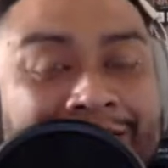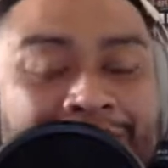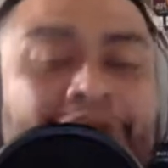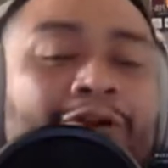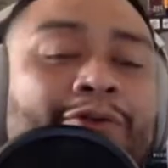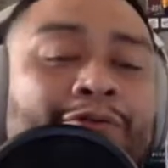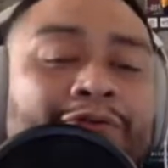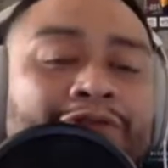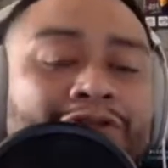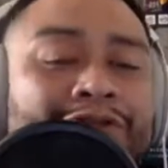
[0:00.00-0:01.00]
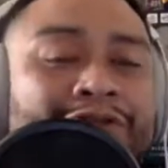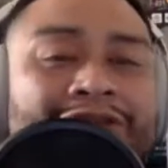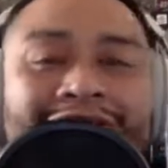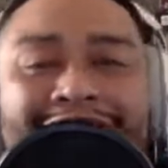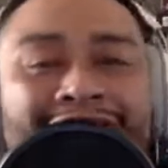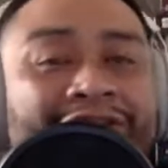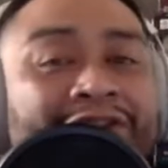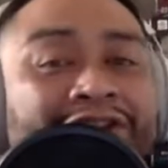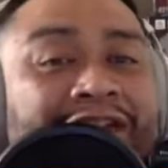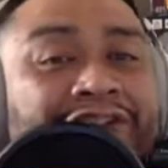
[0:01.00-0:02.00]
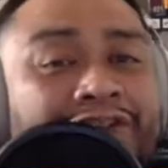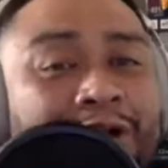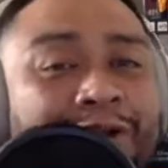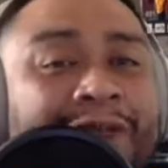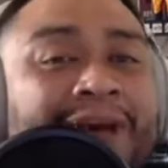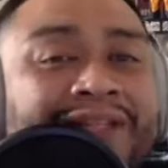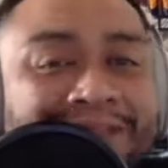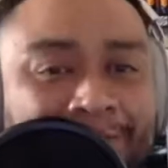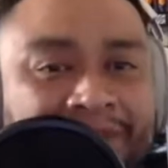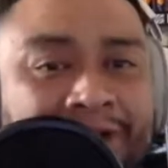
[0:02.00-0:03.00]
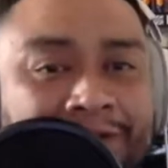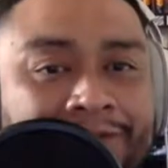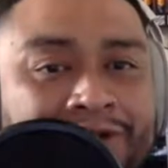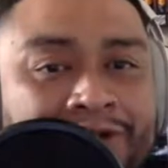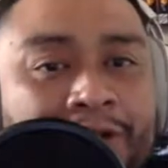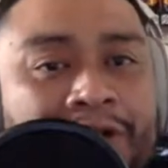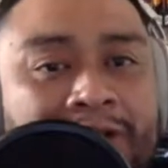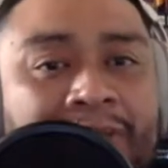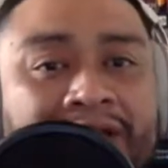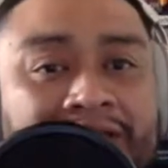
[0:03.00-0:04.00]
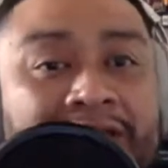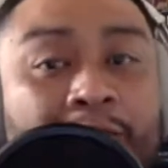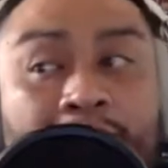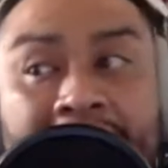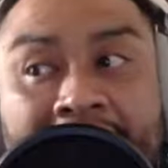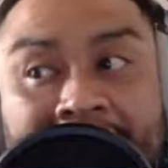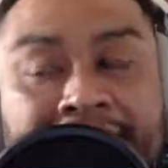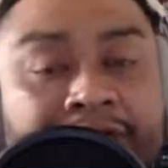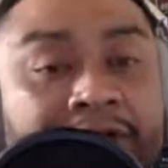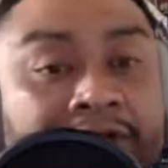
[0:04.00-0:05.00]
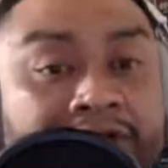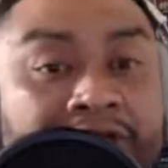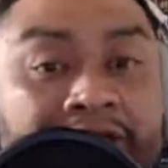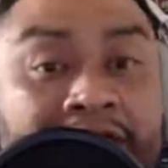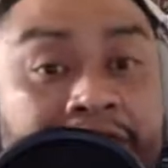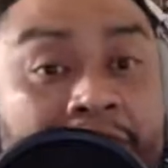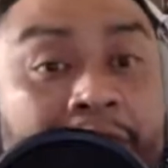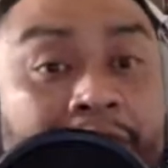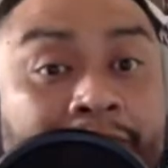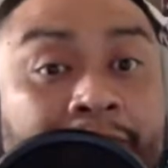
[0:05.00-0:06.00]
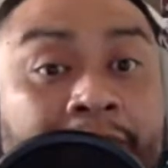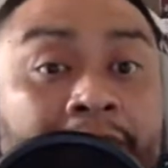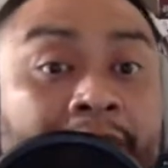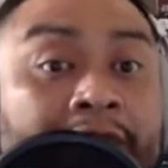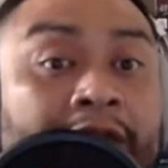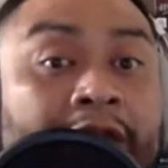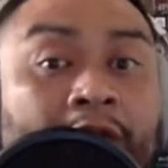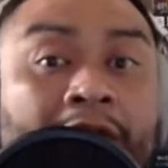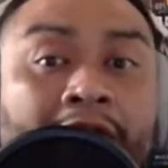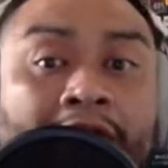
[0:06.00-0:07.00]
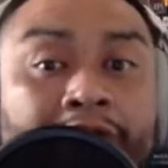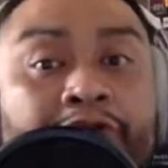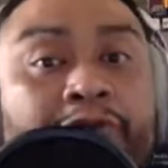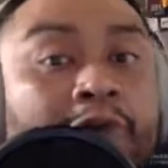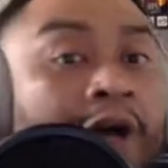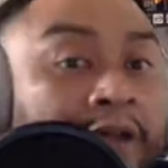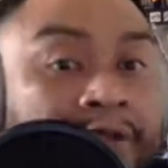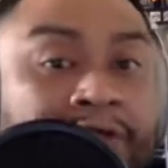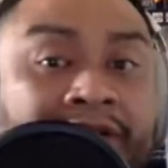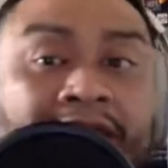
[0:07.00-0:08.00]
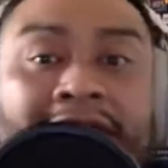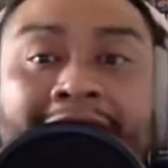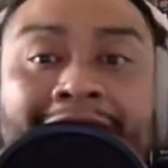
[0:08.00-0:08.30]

So she feels like she's already messed up there. She's already messed up with Astor, and she's kind of showing her her true colors. And